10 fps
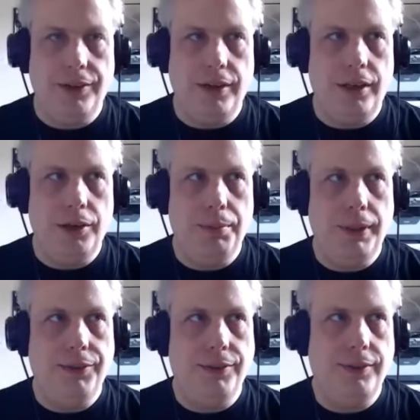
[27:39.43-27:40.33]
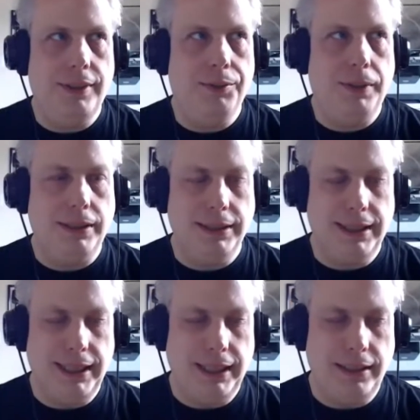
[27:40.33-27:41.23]
is another piece as well as
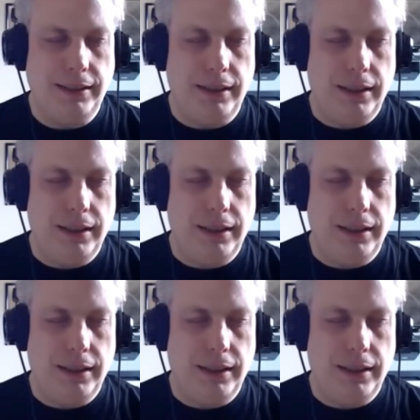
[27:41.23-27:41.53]
the